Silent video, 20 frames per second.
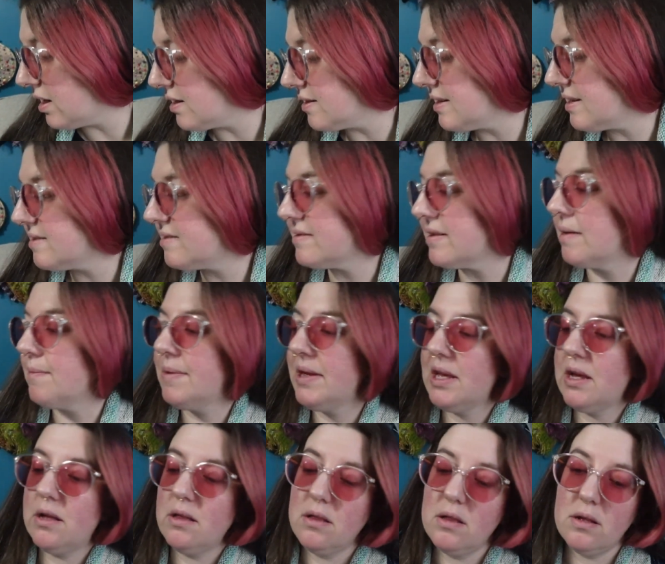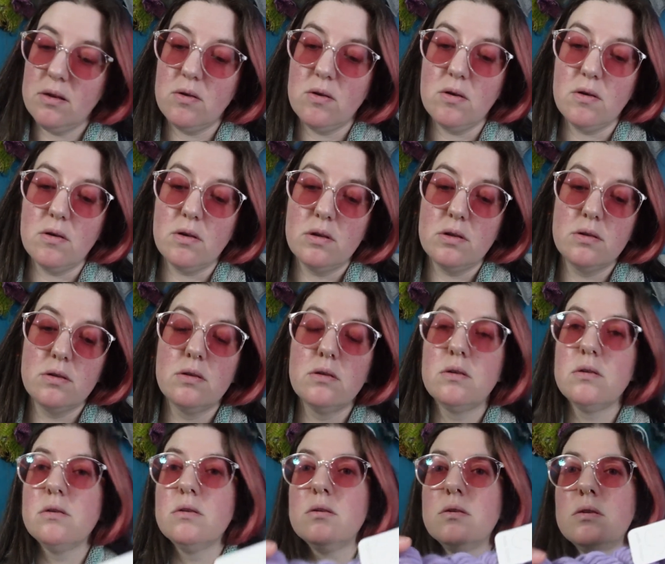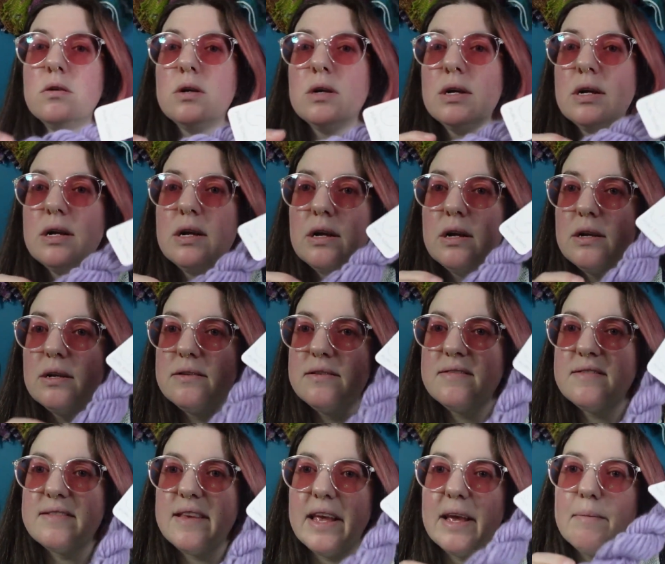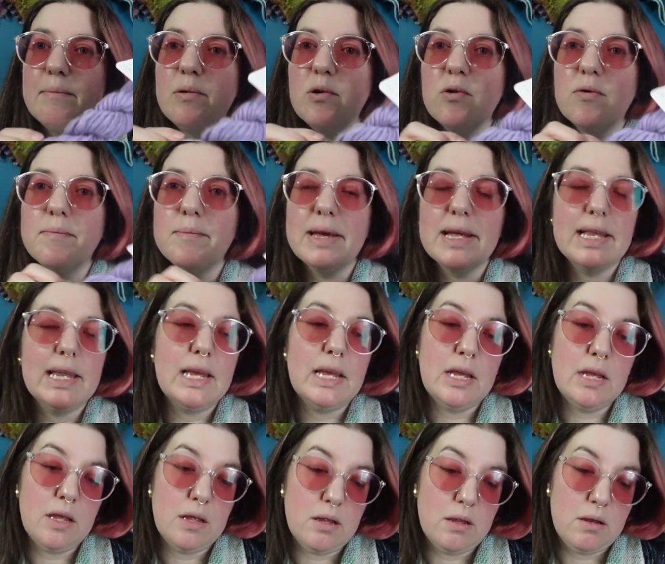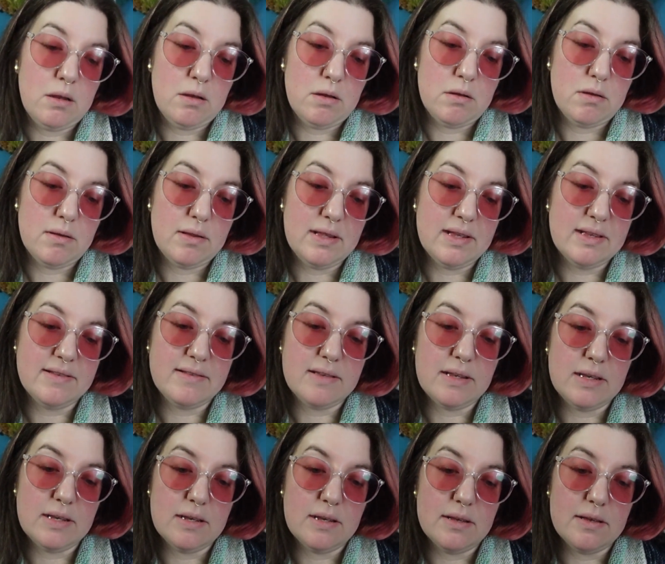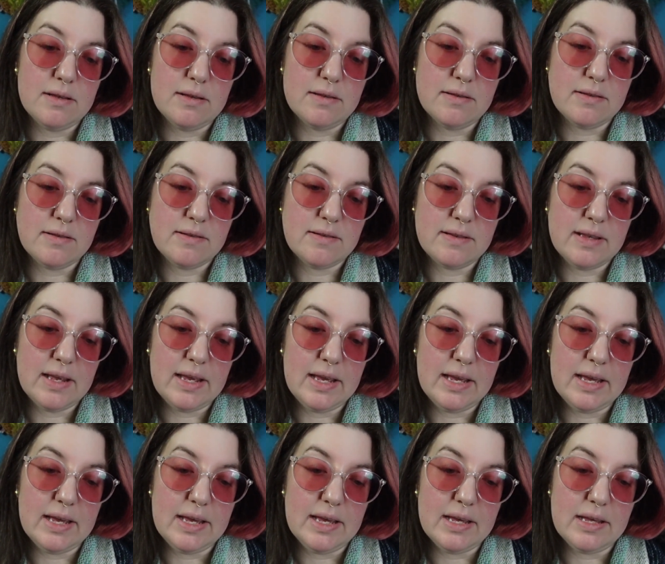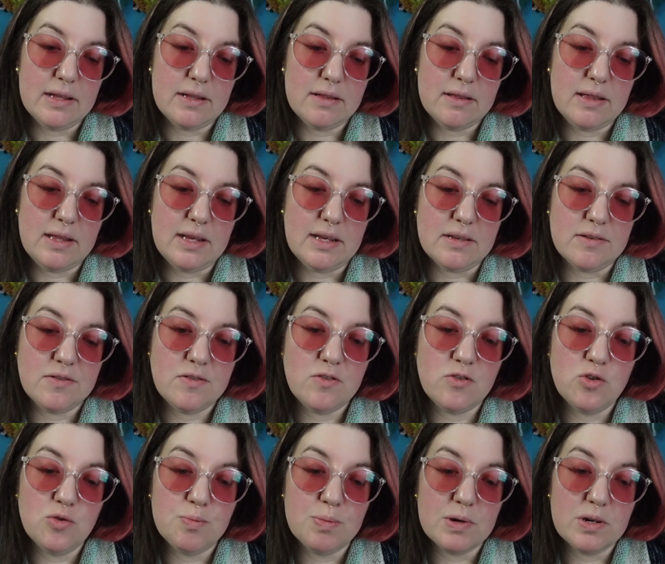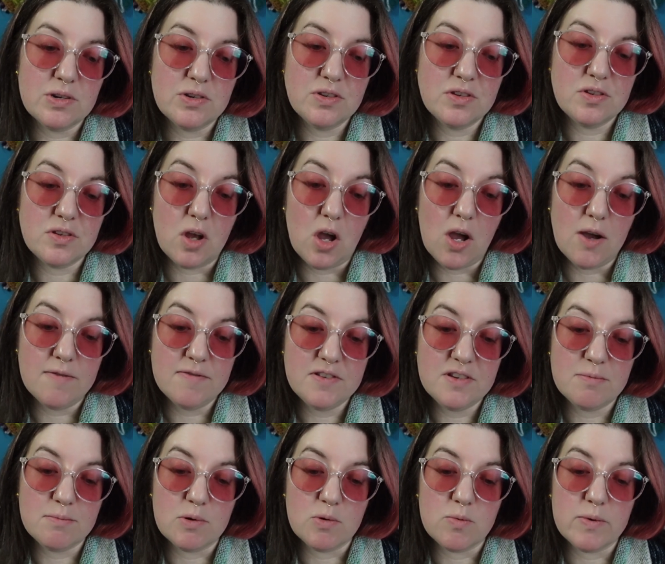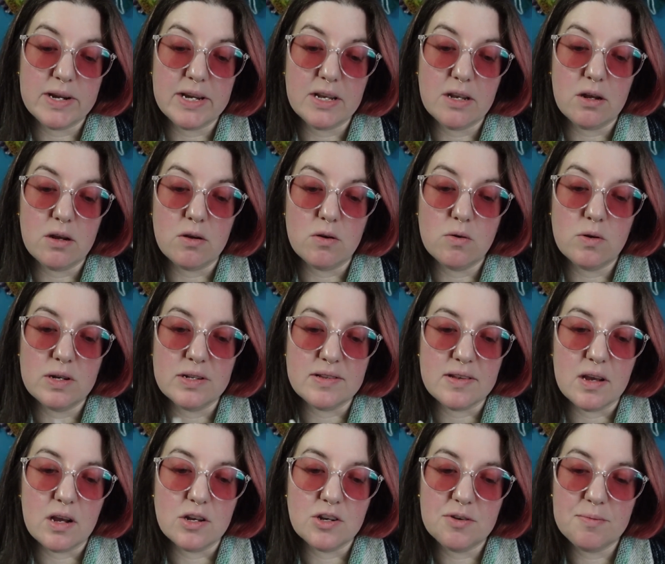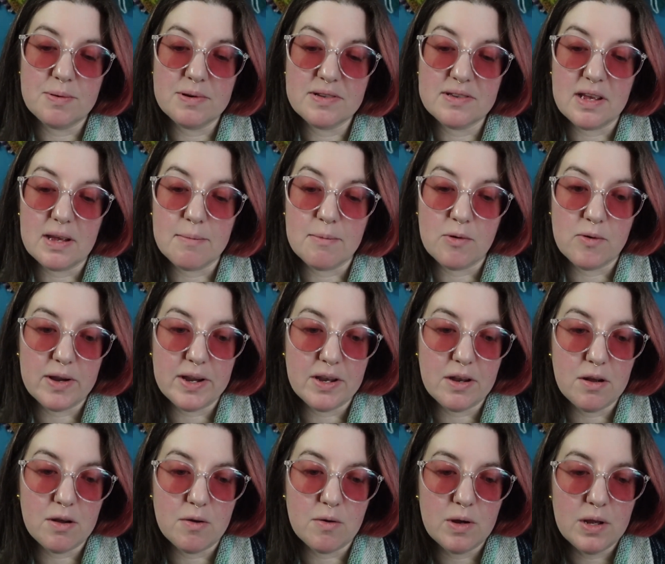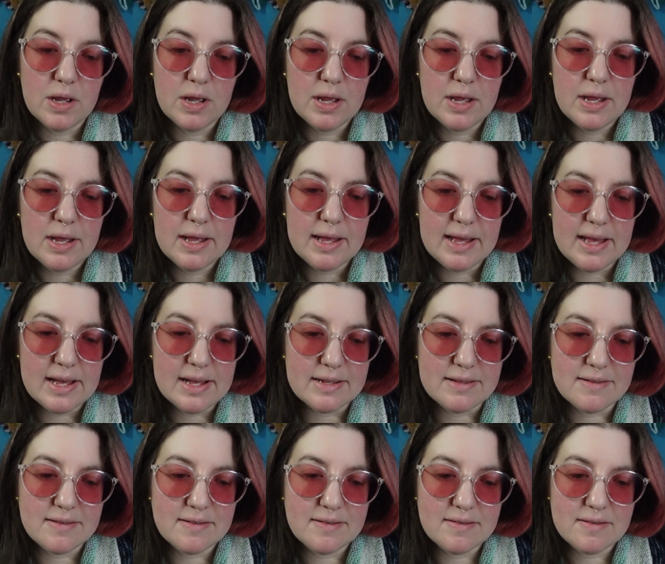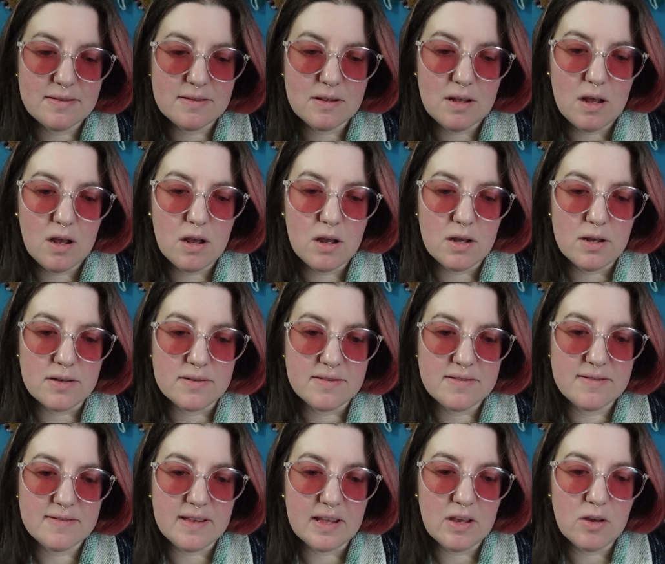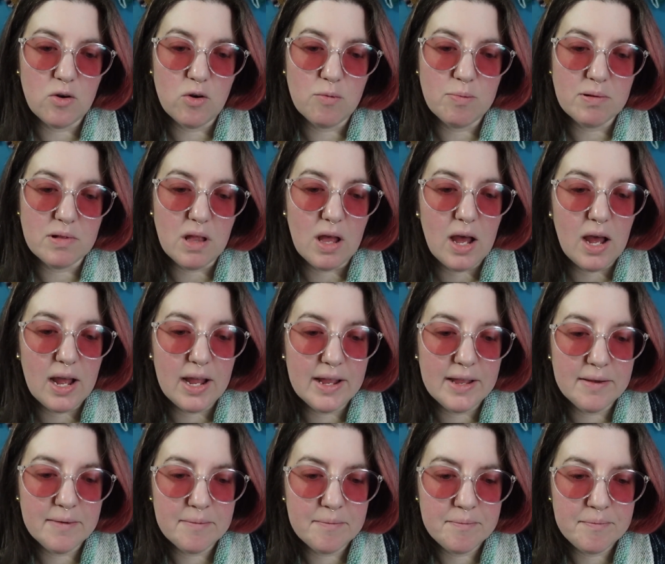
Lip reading: they sent me a little sample mini. This is the super soft merino. It's 100% merino. It's a single ply.